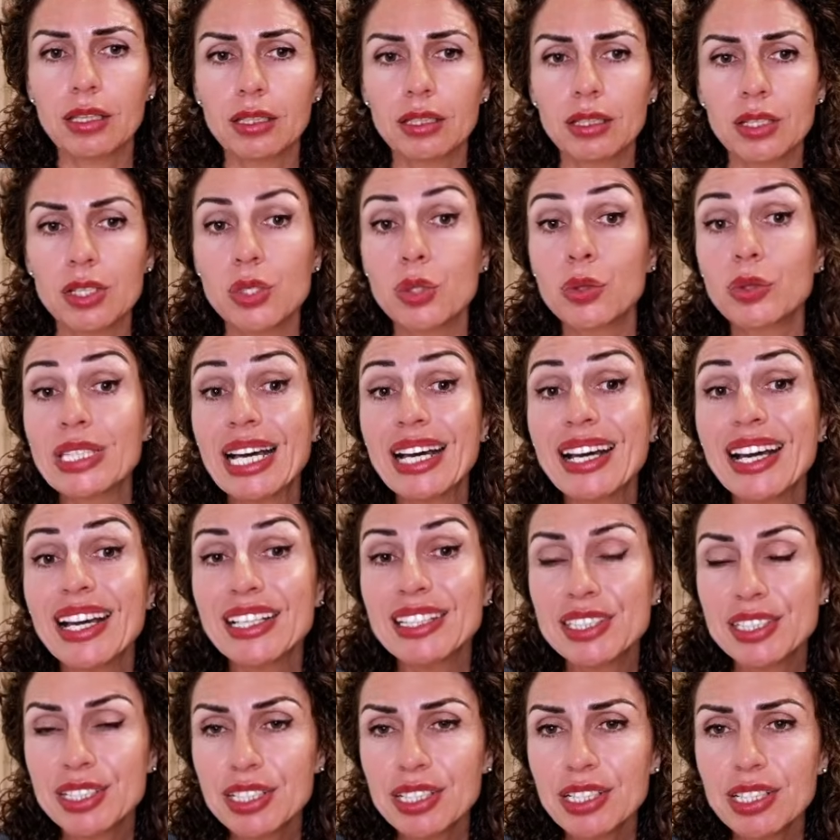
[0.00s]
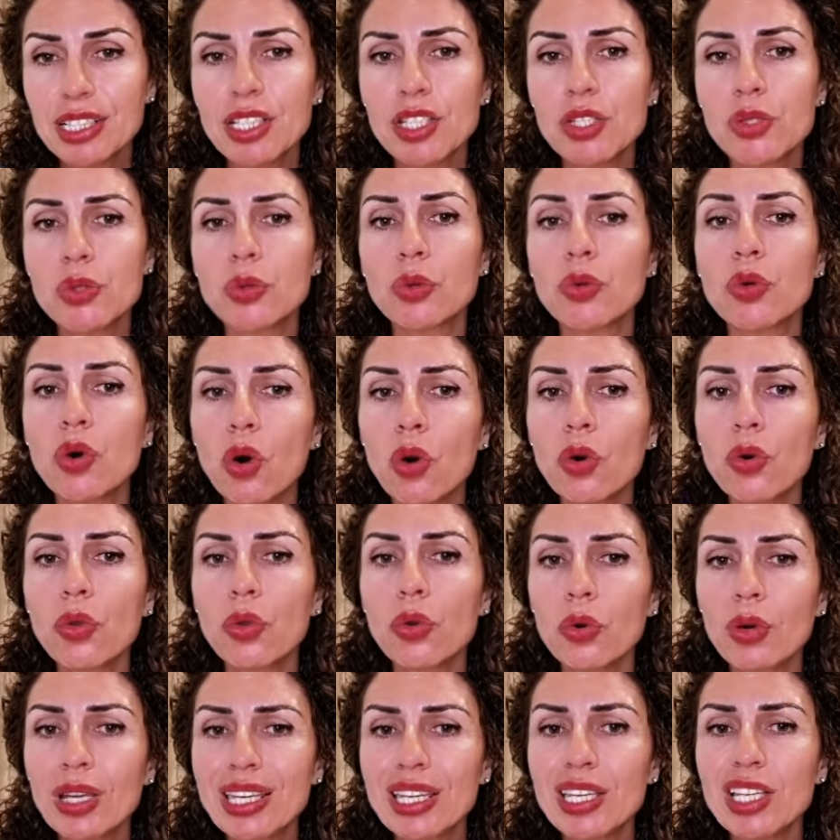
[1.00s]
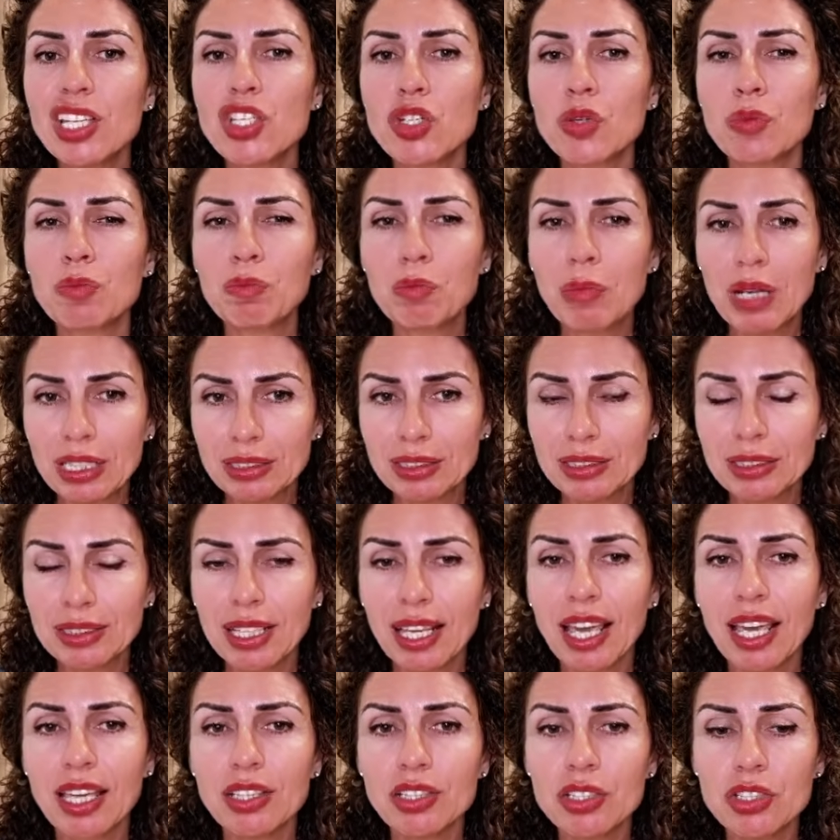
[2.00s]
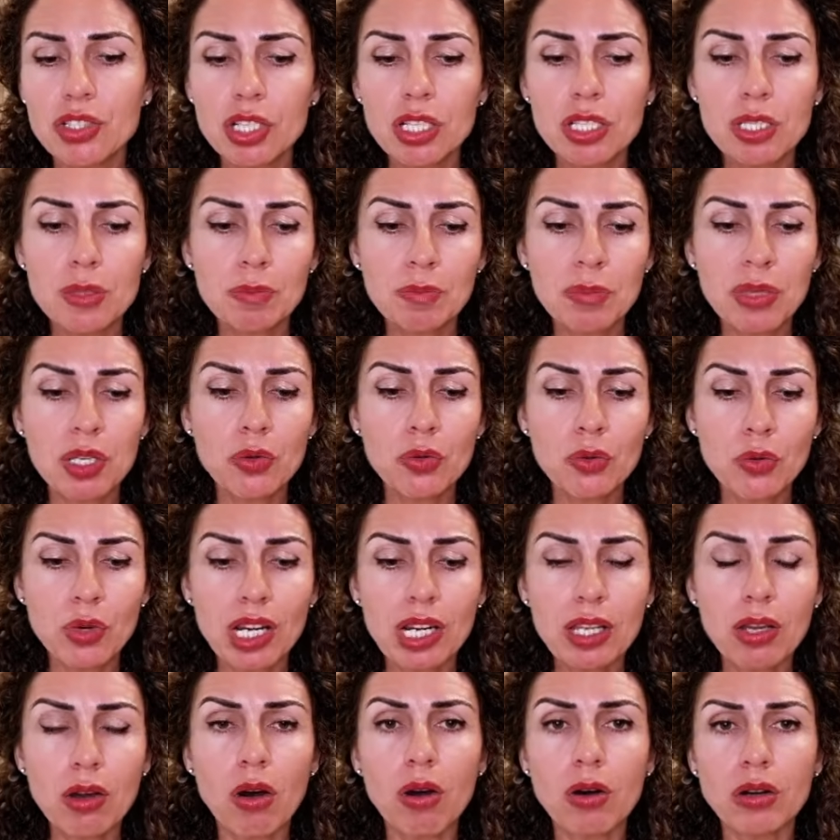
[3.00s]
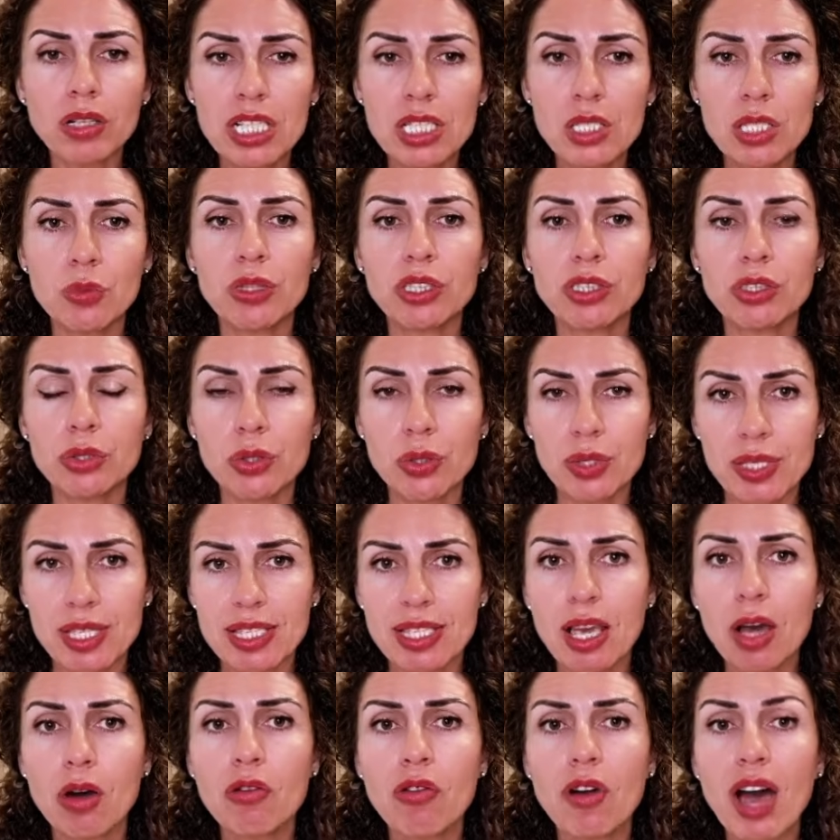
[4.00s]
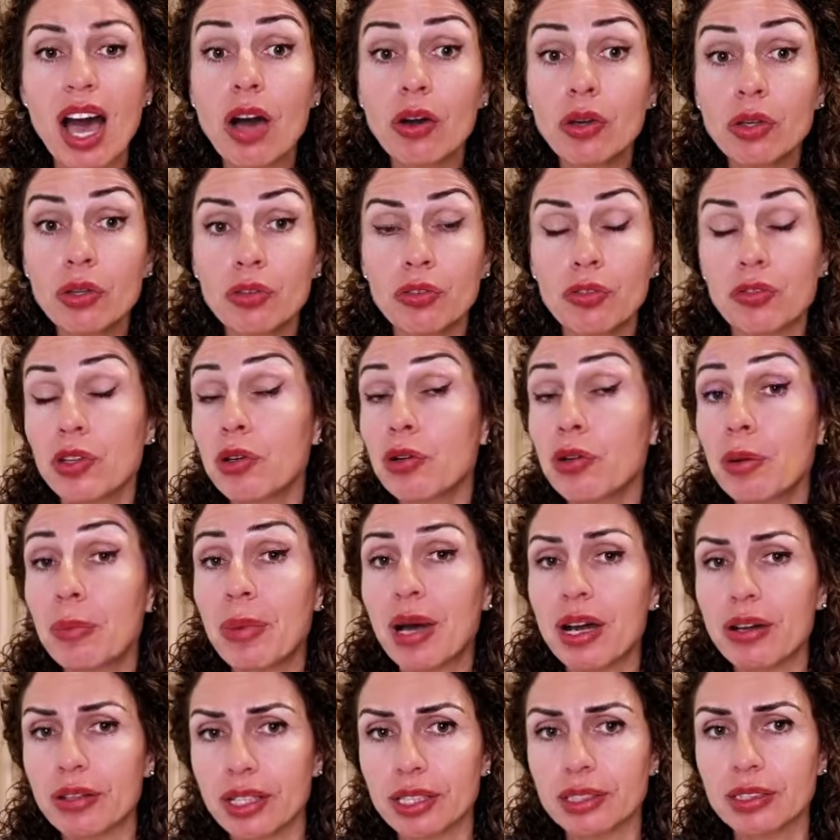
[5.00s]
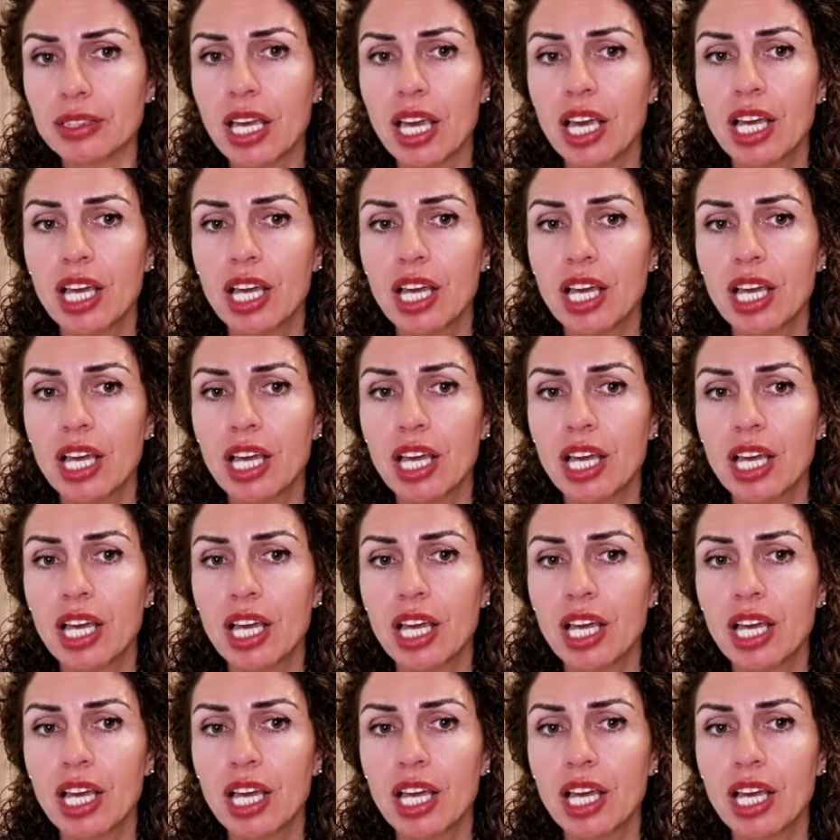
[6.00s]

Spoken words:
So the idea is to go through each month and just be really honest with yourself, how you feel about it.